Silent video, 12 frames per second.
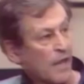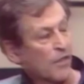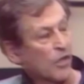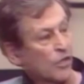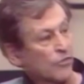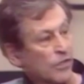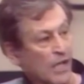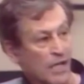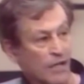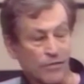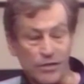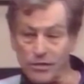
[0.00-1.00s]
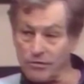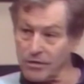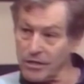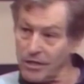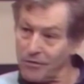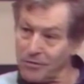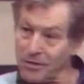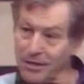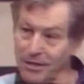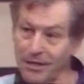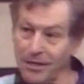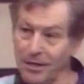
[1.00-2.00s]
and the 100th anniversary of
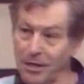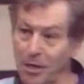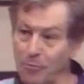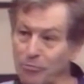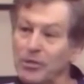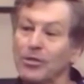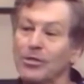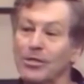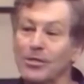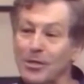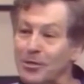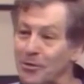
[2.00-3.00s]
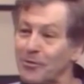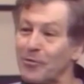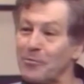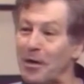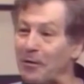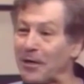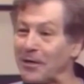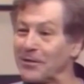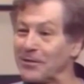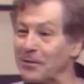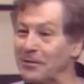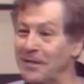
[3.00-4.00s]
the Printers Institute of America.
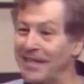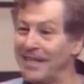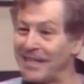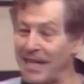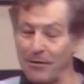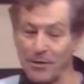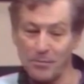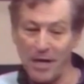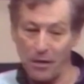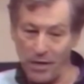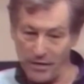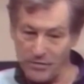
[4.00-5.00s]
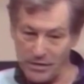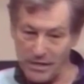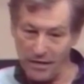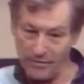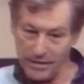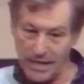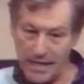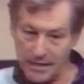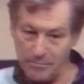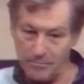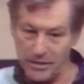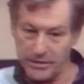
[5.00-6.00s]
So that was my way of solving that
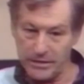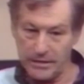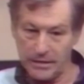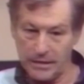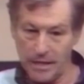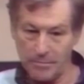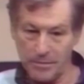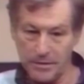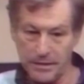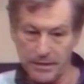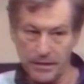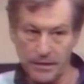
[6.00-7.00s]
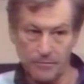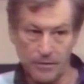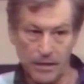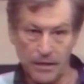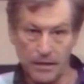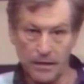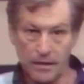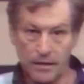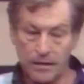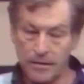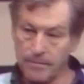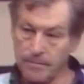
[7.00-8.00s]
commission, that particular one.
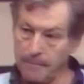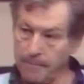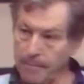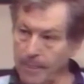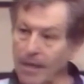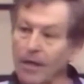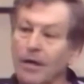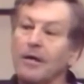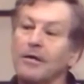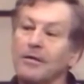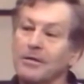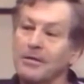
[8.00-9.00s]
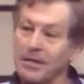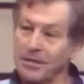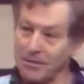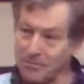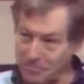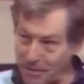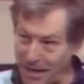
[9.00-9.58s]
It's called We the People, 1787.